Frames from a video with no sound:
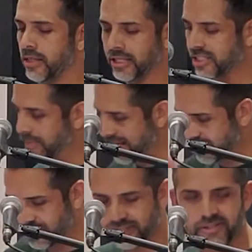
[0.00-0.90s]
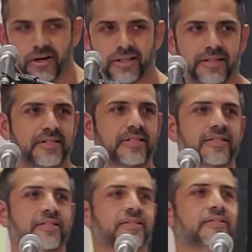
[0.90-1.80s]
Look, semester just started.
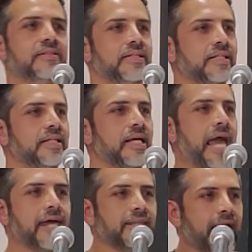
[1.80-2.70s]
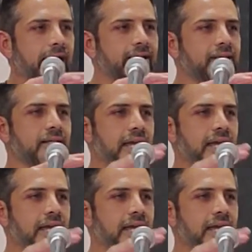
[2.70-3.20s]
And like,